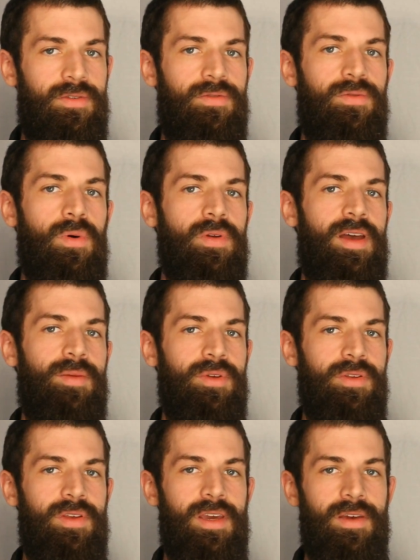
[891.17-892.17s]
for that
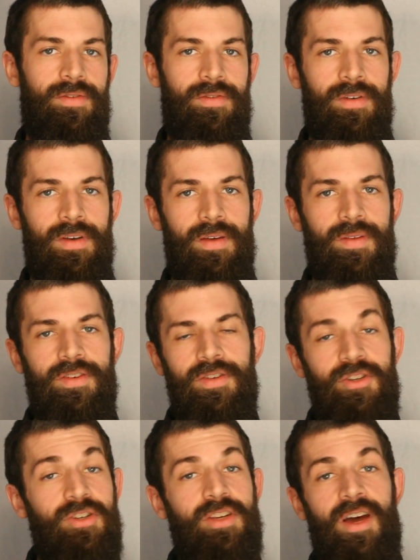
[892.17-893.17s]
belief. This
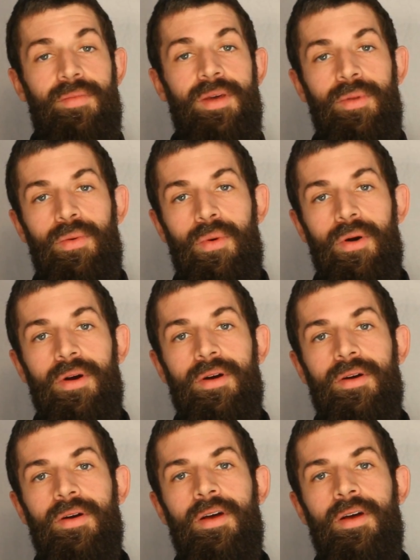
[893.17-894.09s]
is just how people work.